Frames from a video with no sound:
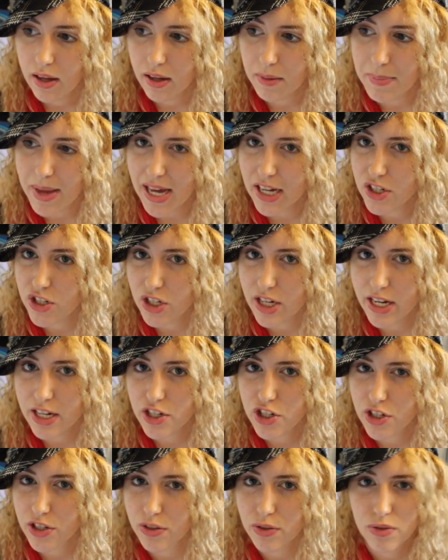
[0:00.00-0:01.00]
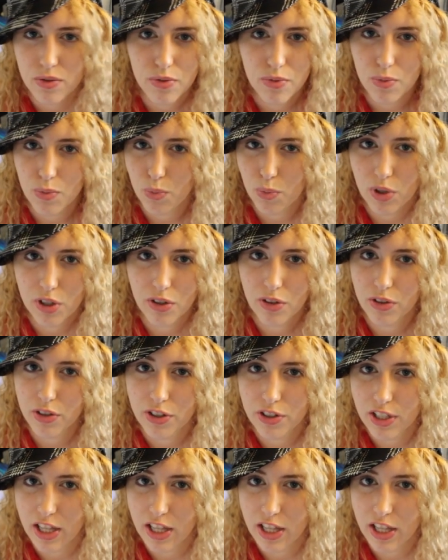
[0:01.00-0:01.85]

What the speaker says: imagination world,